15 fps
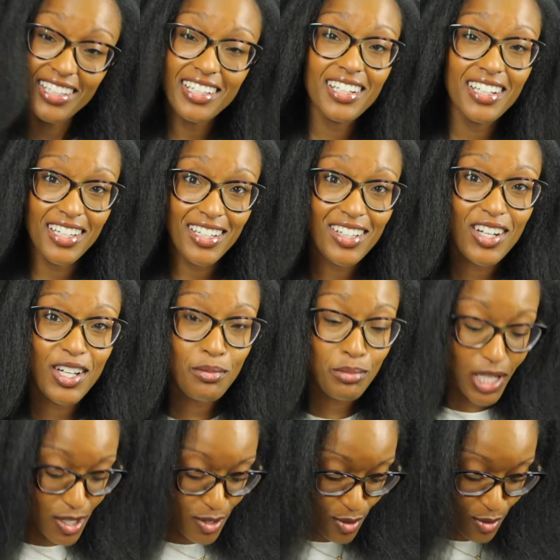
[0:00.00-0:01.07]
they done held up
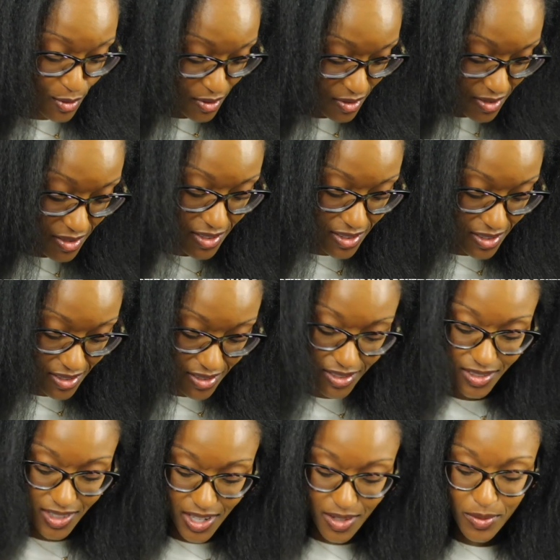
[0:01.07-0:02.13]
long.
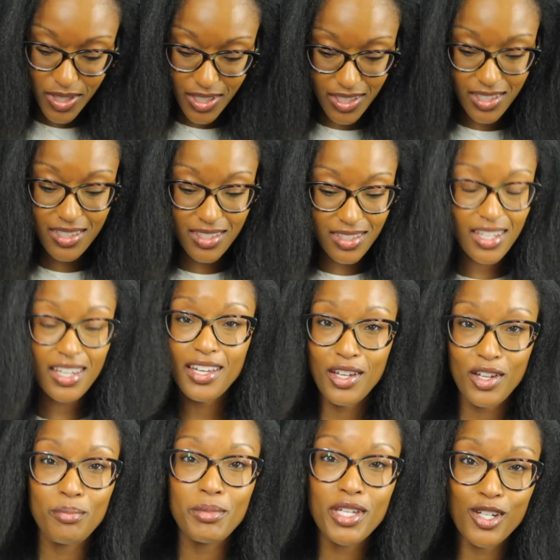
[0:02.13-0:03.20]
They was they
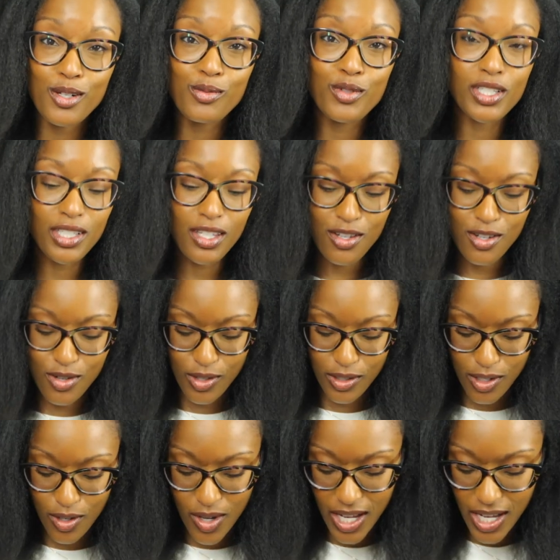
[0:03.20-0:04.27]
held me up real long,
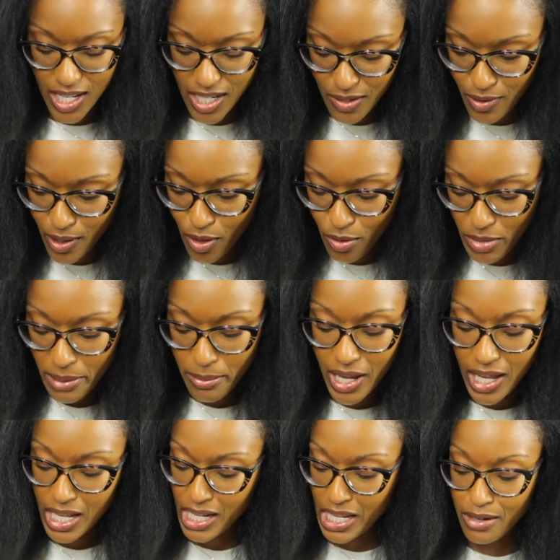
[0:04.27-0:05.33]
so I ain't even gonna be
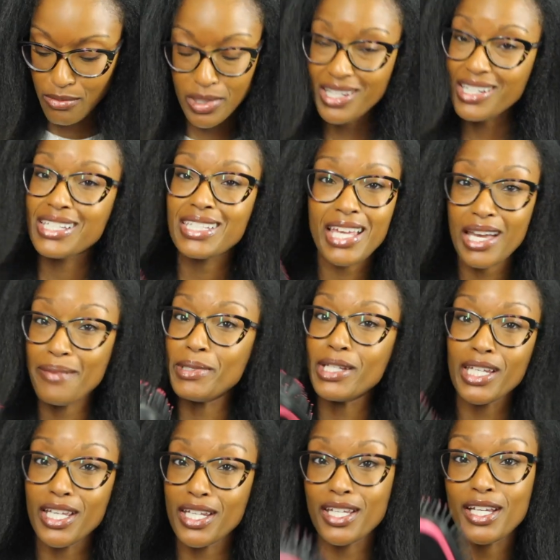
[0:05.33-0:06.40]
mad at it, but it's time to
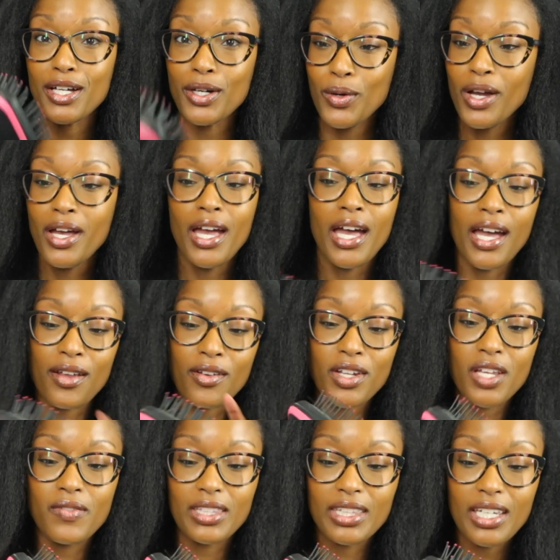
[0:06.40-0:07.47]
let it go. I don't
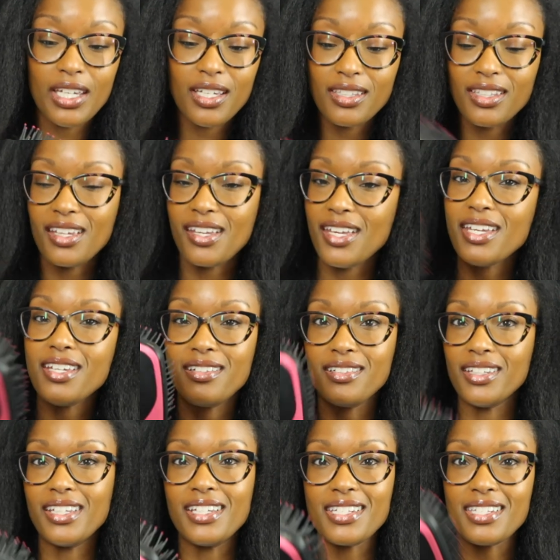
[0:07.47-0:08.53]
even think the
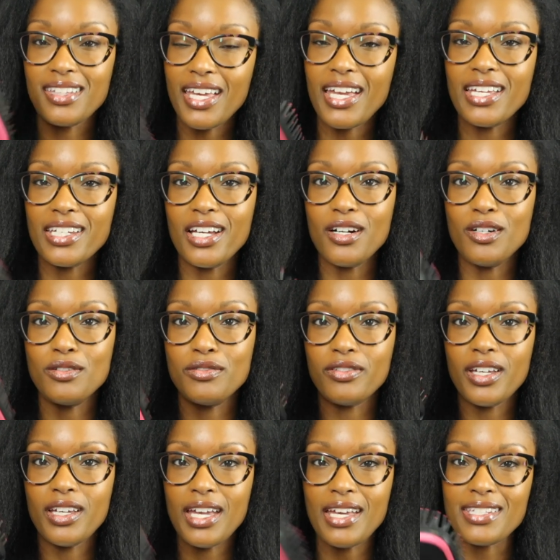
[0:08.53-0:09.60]
heat is letting off
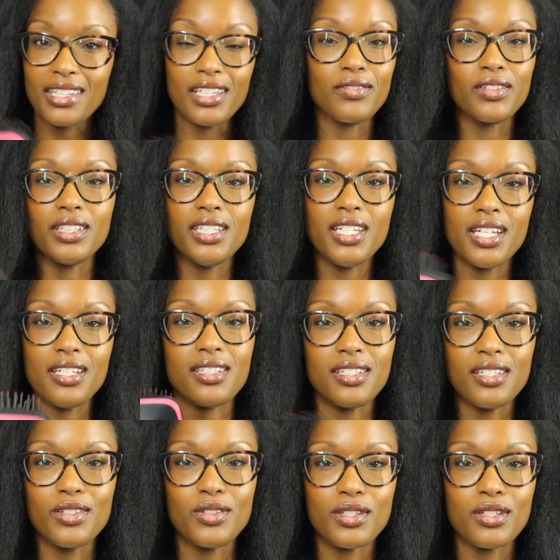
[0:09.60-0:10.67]
as evenly as
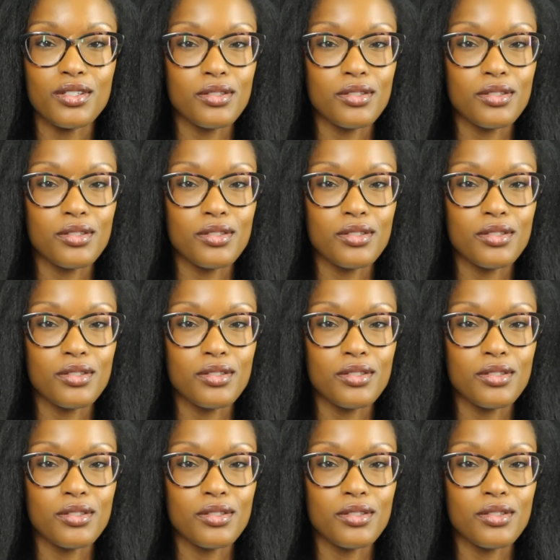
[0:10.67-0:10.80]
it used